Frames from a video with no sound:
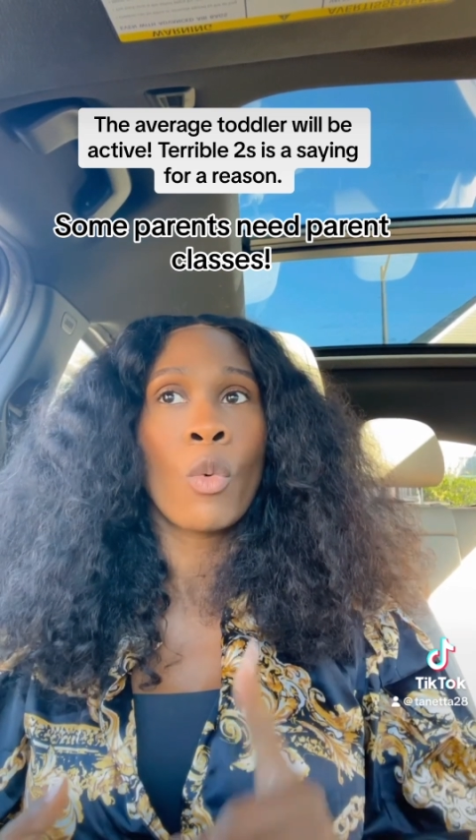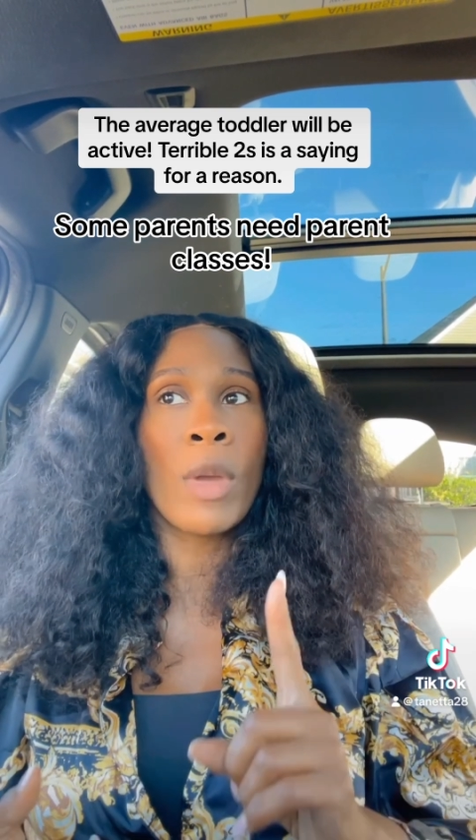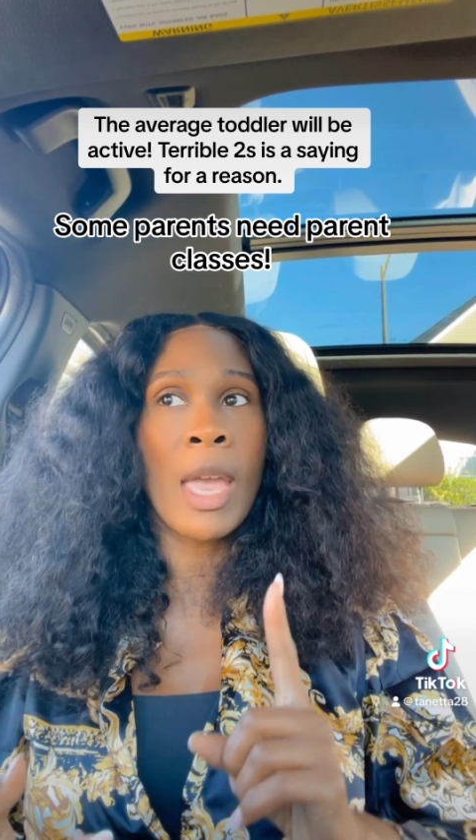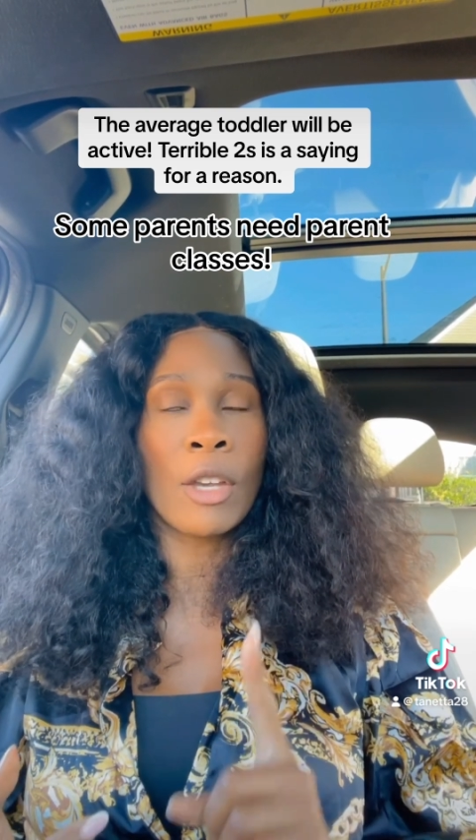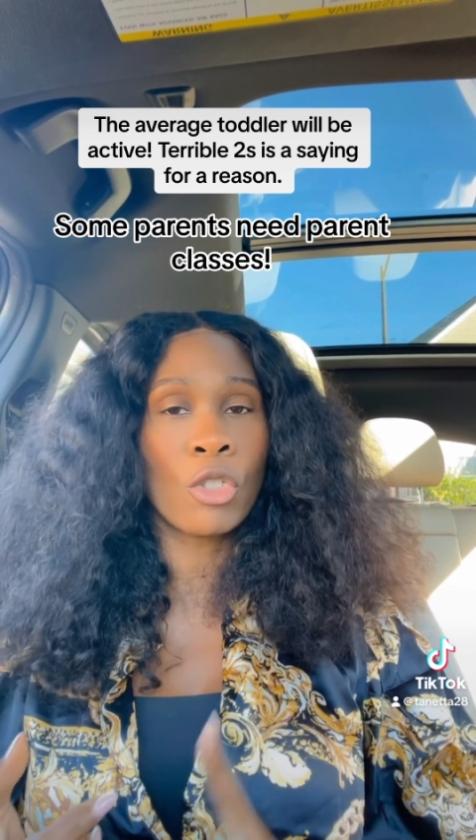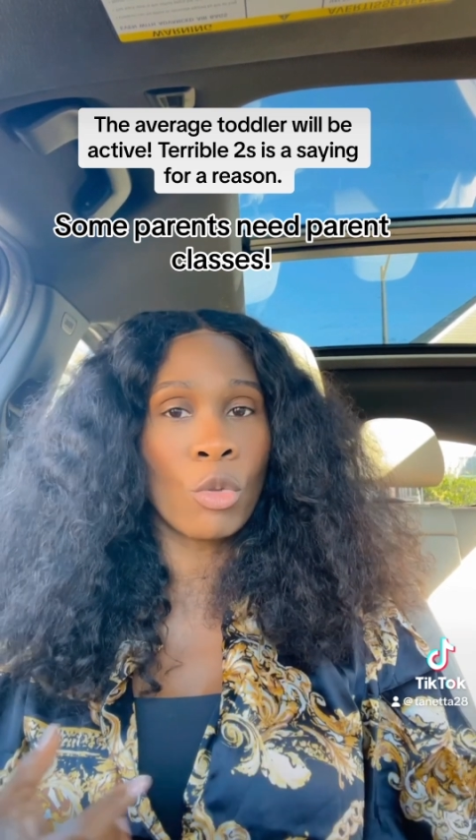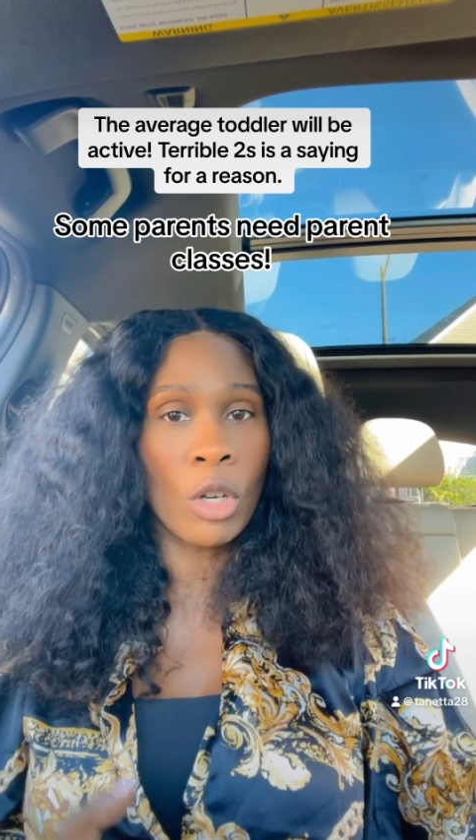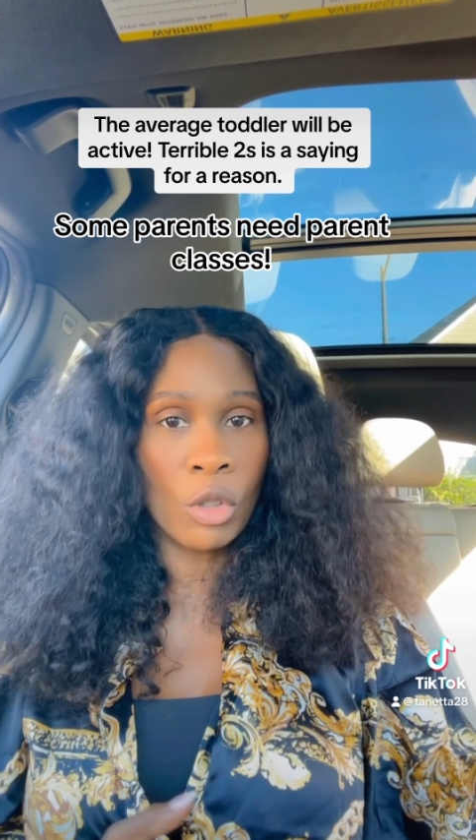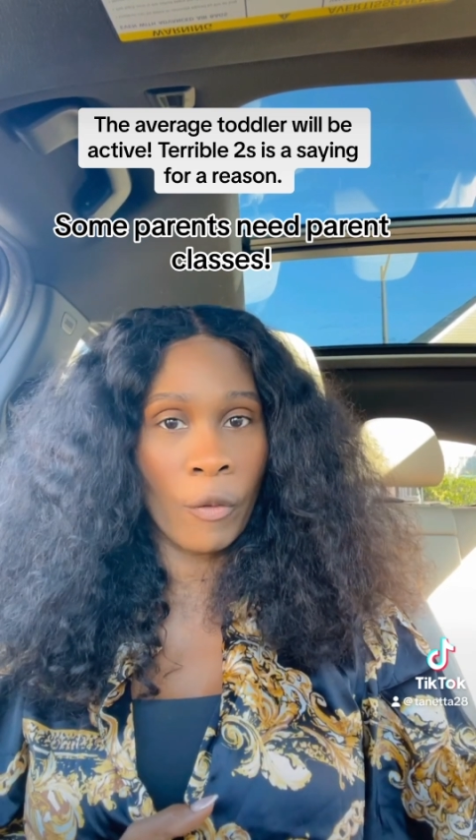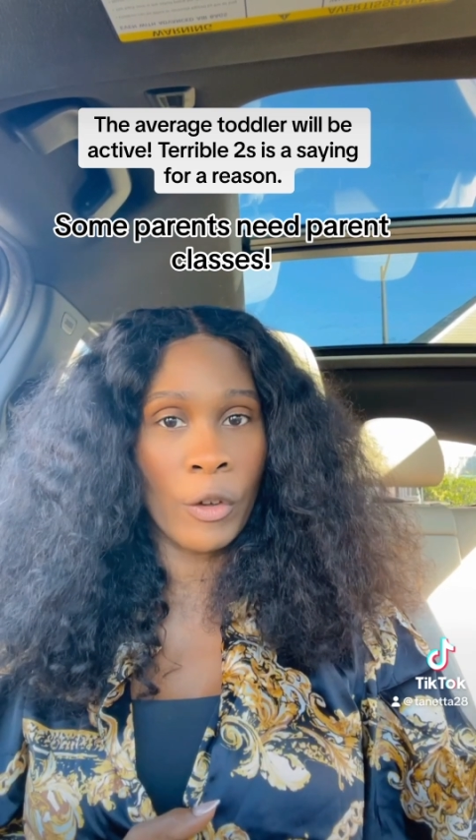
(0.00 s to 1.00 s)
we have
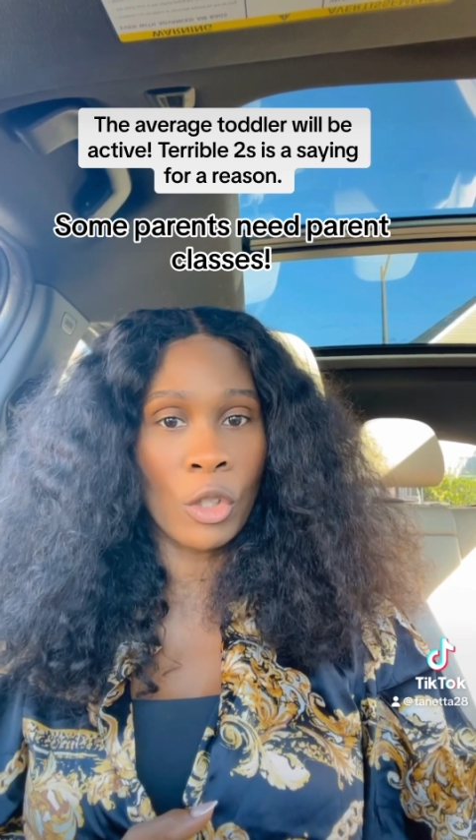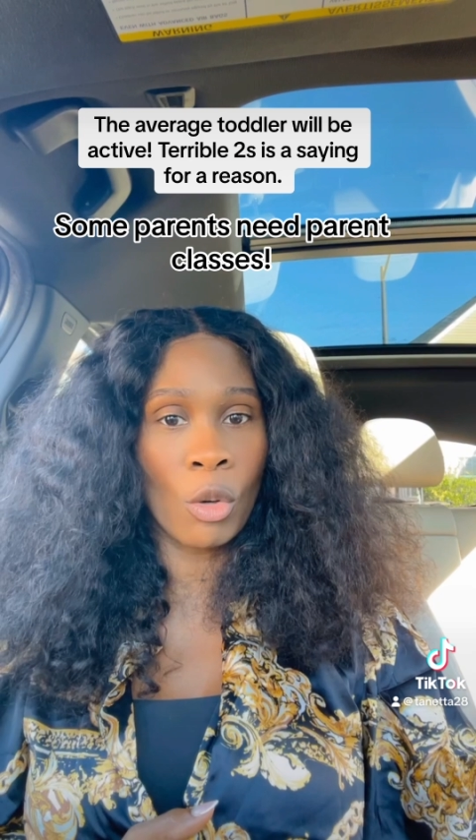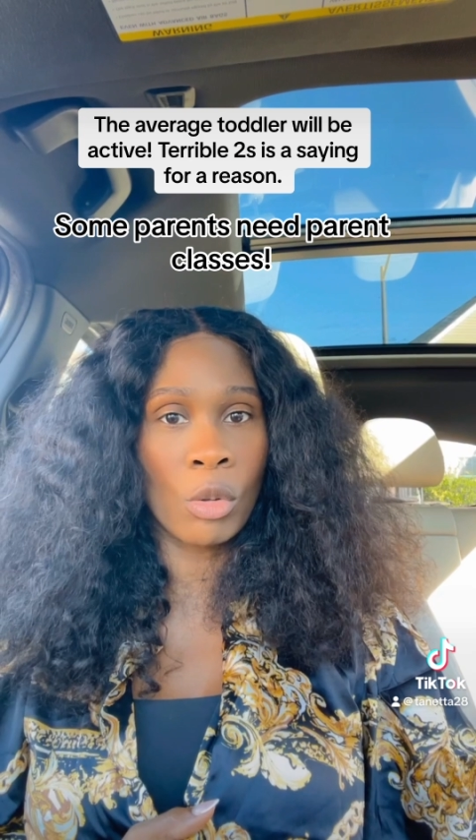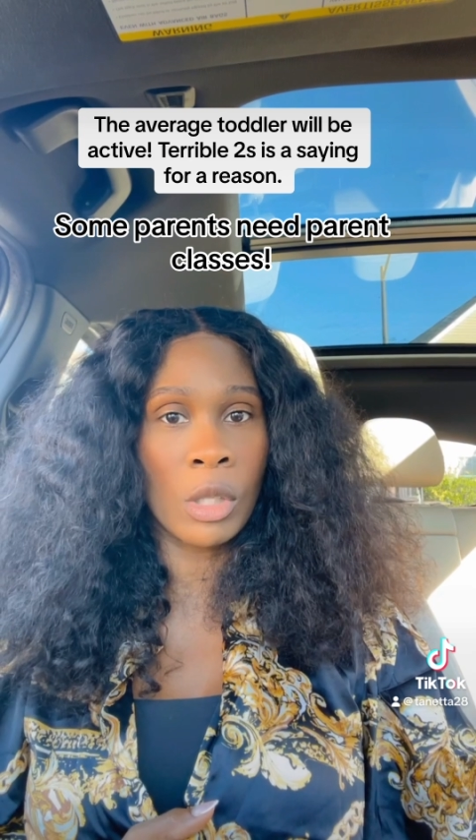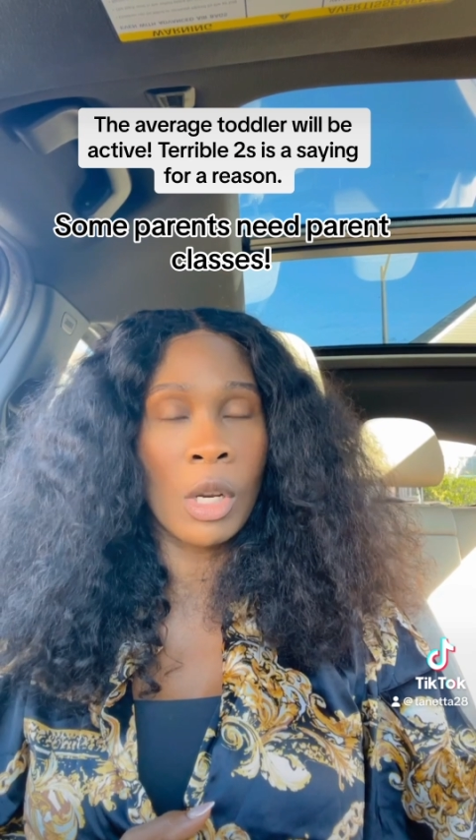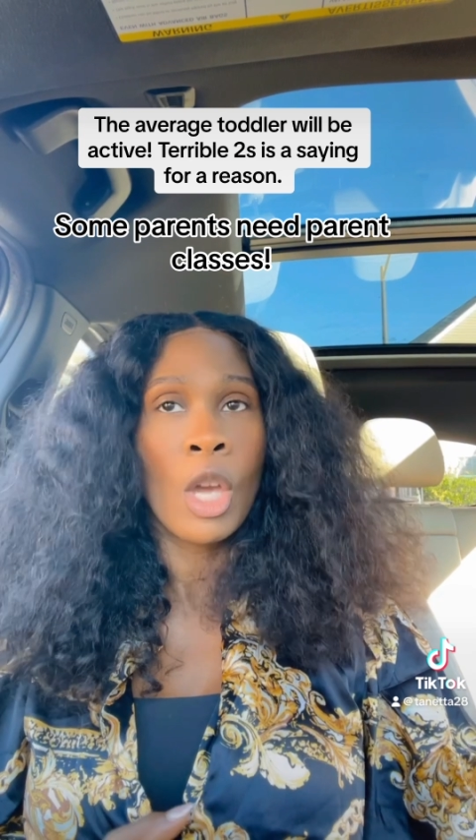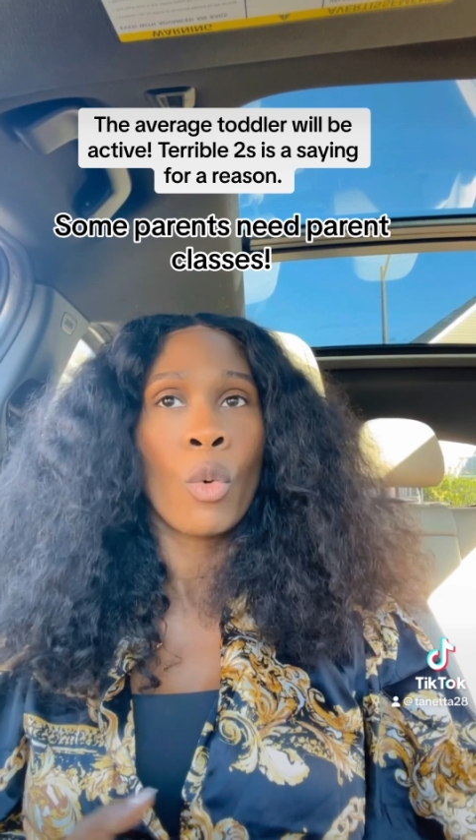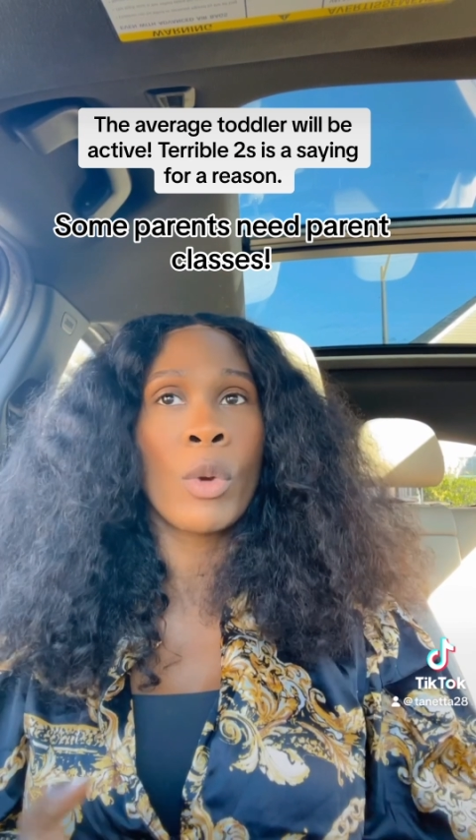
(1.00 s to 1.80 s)
structure for Chosen.